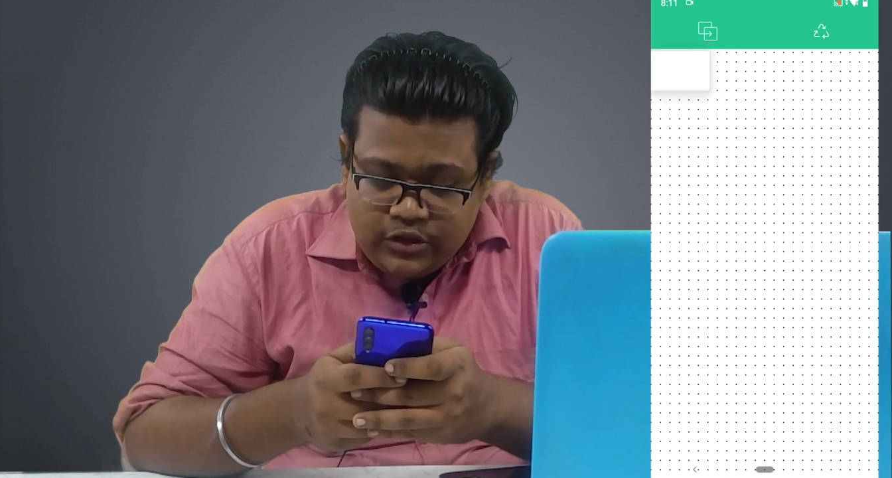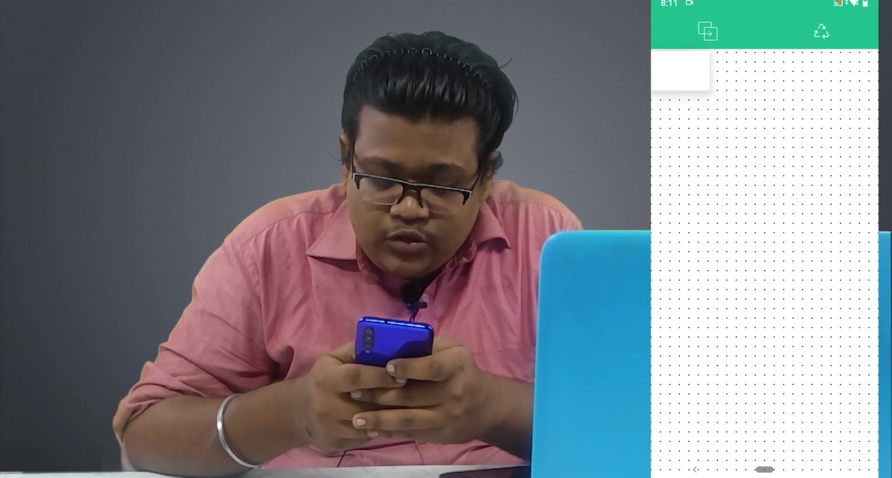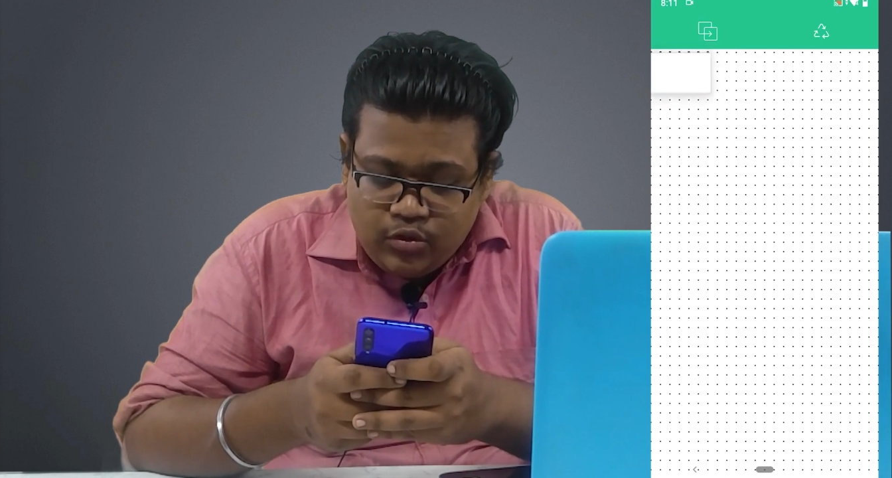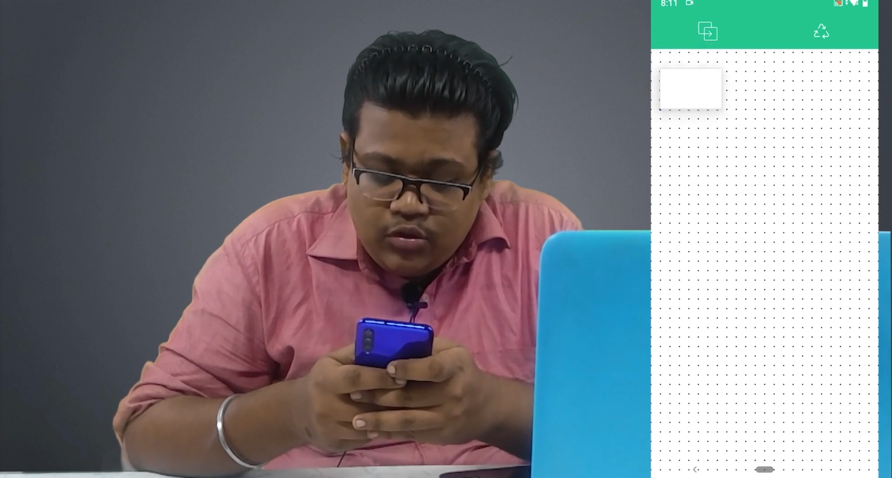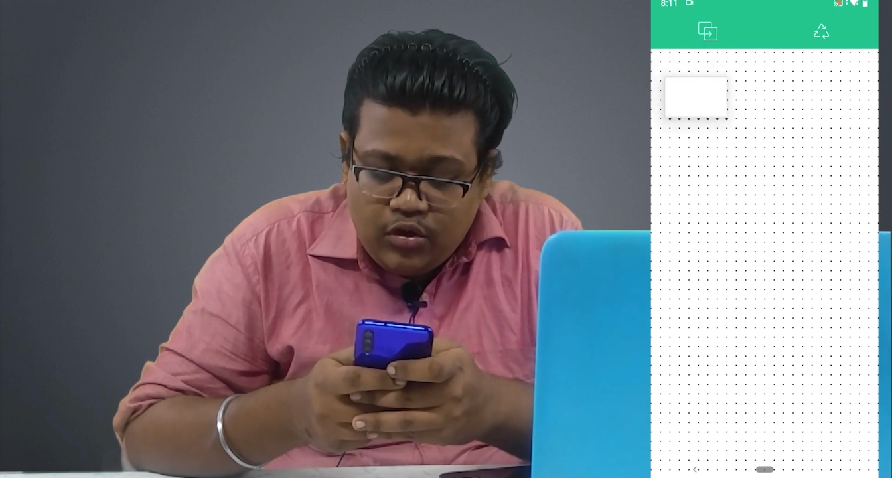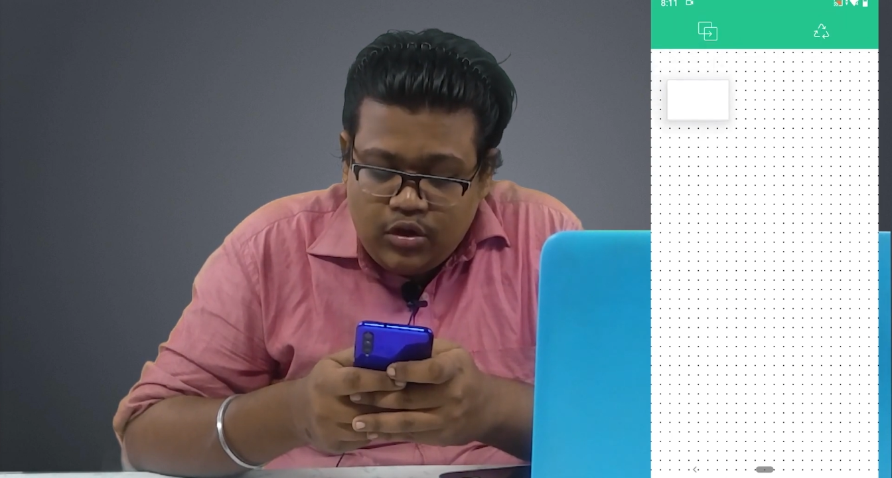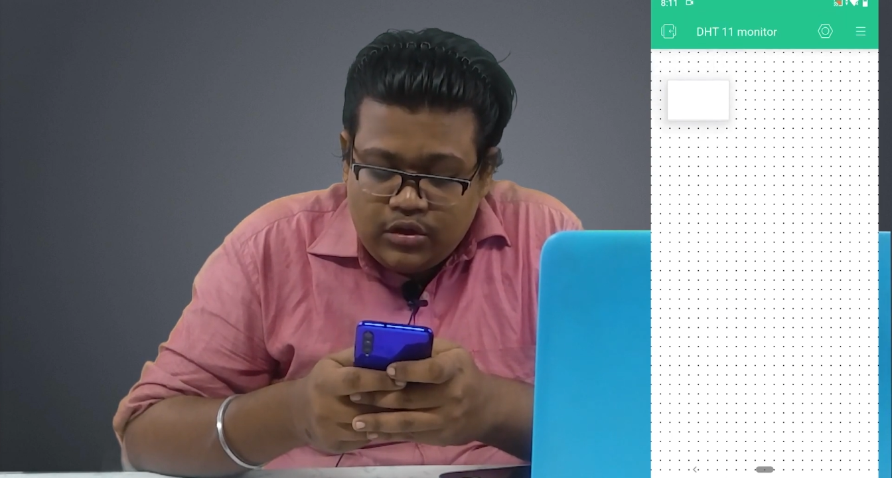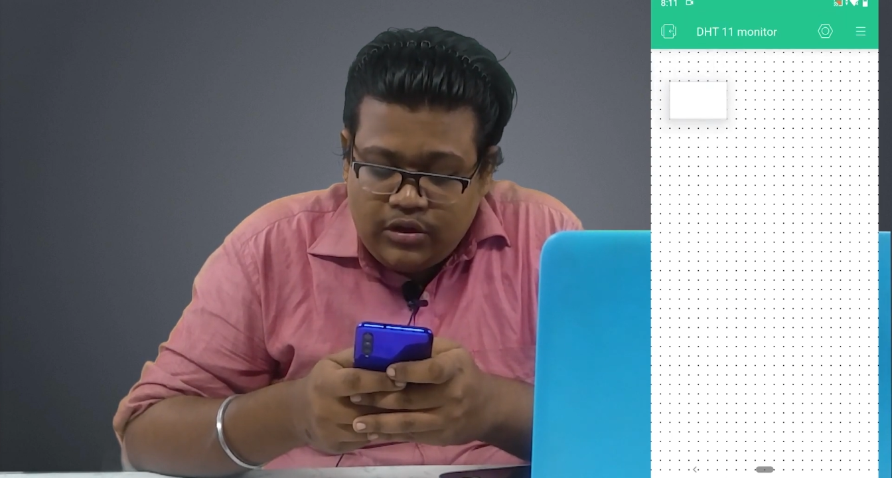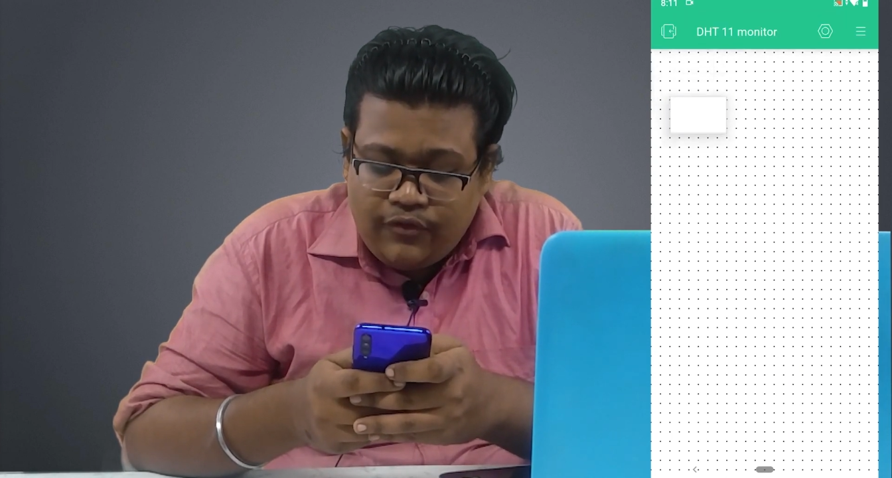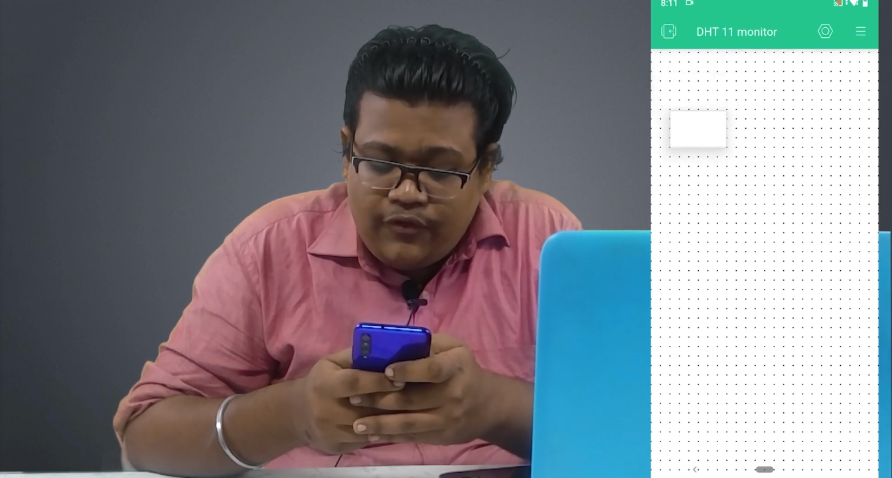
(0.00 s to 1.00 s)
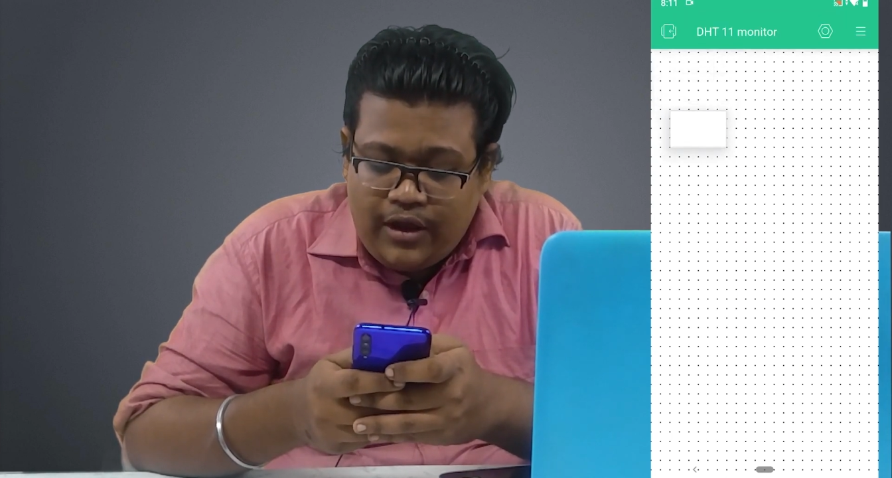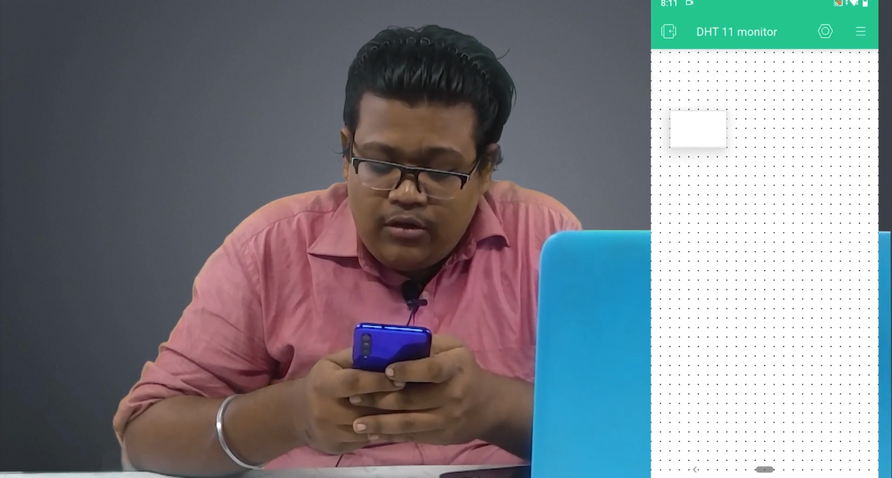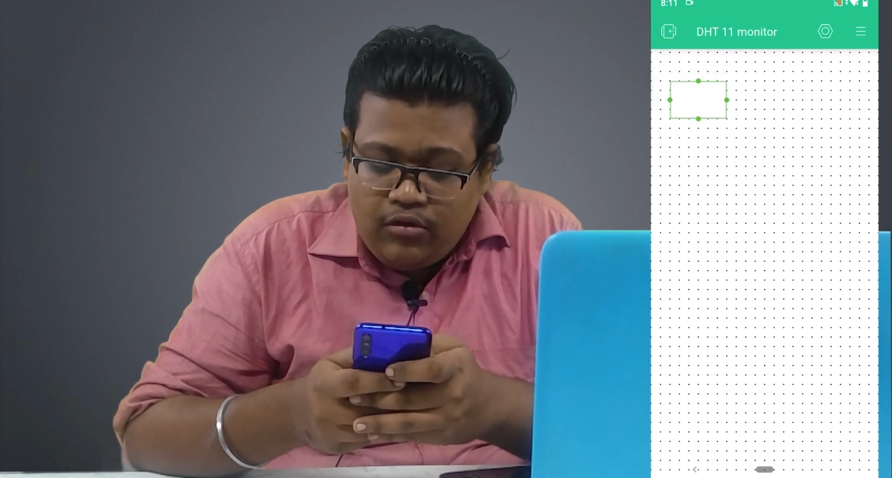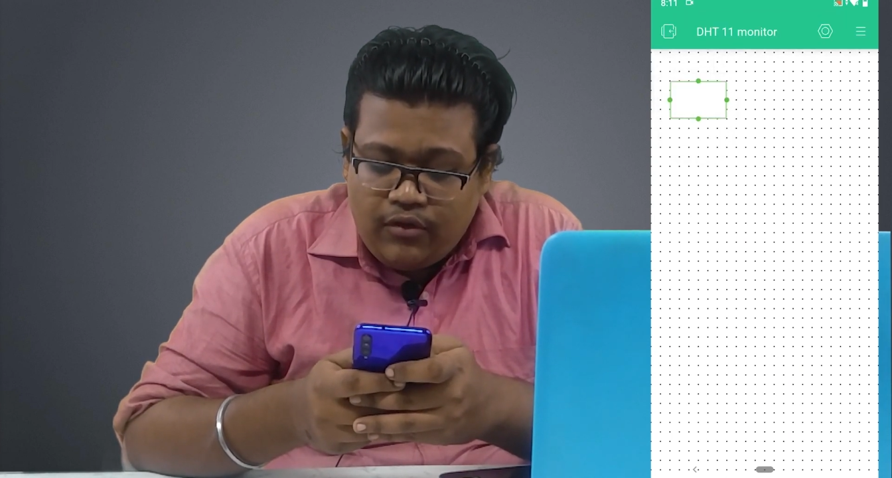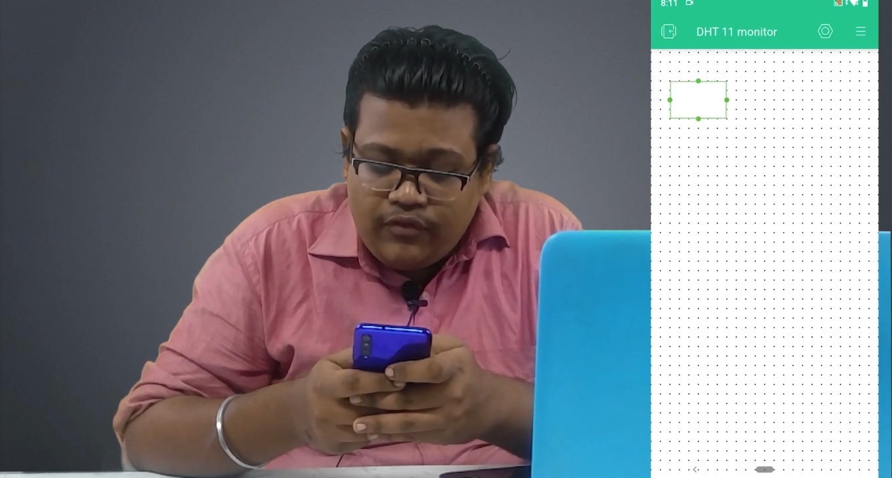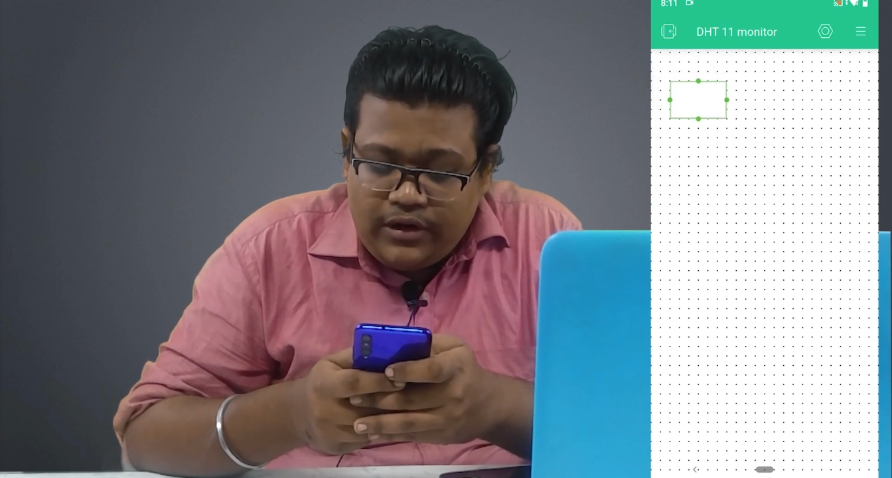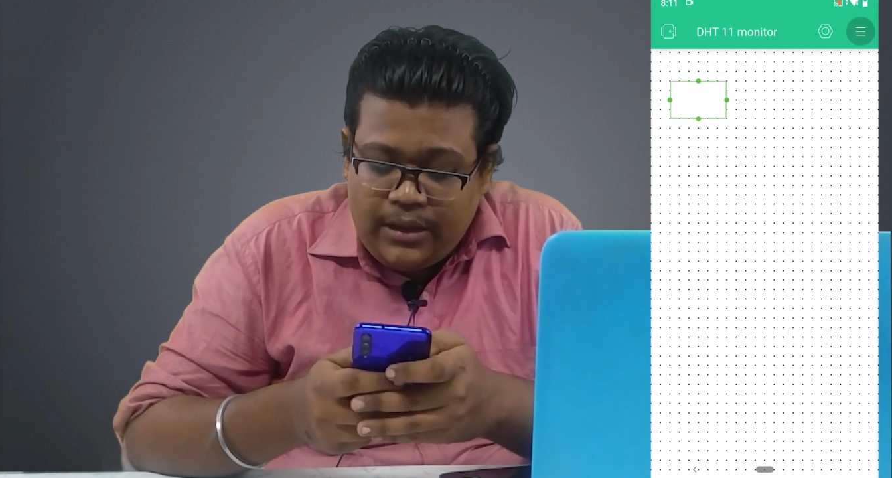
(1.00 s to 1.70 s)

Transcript: so the value of the